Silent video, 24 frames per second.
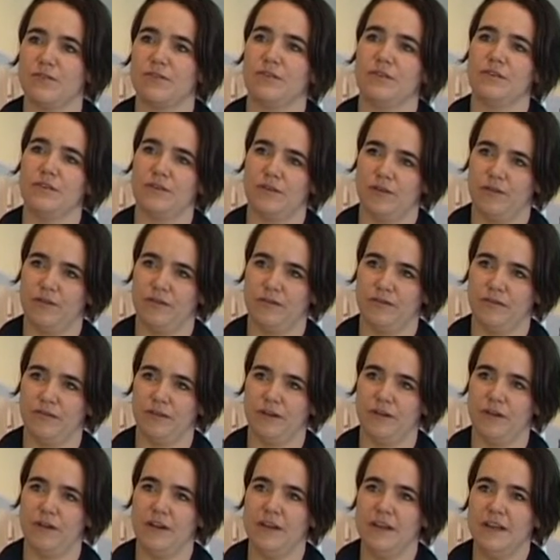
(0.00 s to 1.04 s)
or of
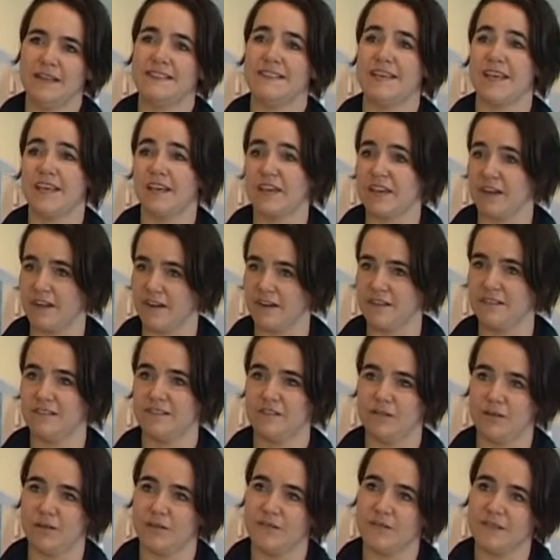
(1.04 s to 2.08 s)
uh, daycare
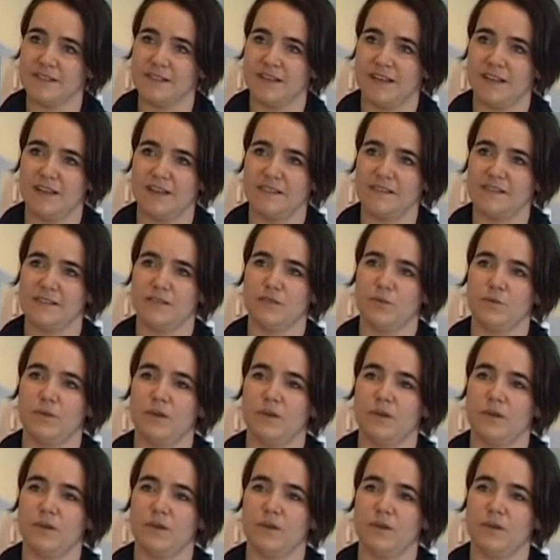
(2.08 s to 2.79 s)
services.